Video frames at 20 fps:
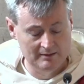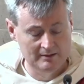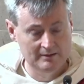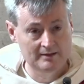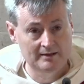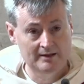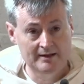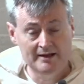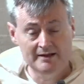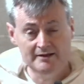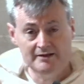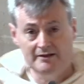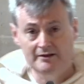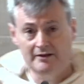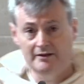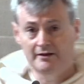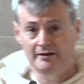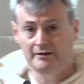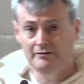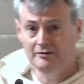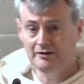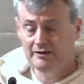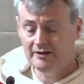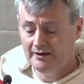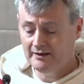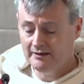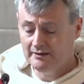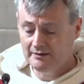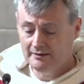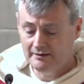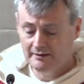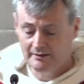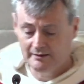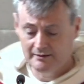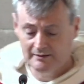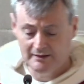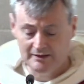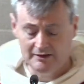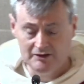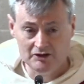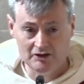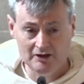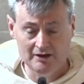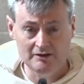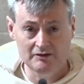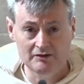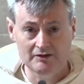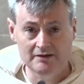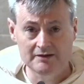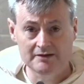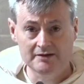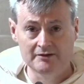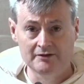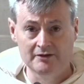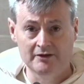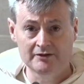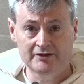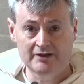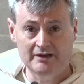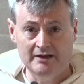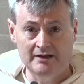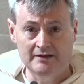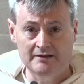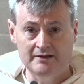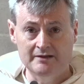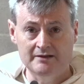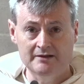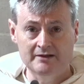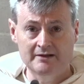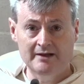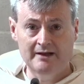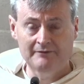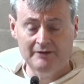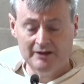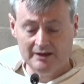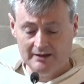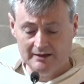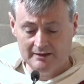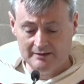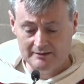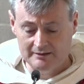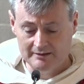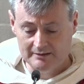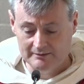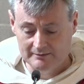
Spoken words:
And as in our own day, these changes are not easy to navigate.